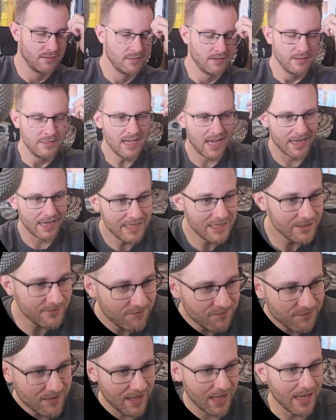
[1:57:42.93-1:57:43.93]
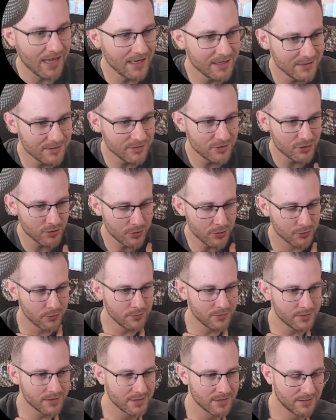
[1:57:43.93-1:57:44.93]
Yeah, if can
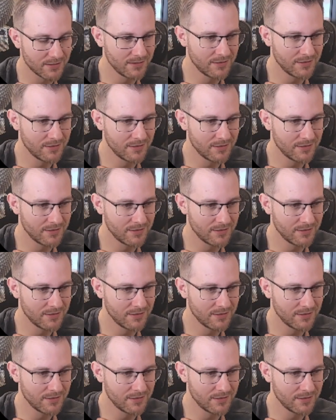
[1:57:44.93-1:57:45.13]
shoot,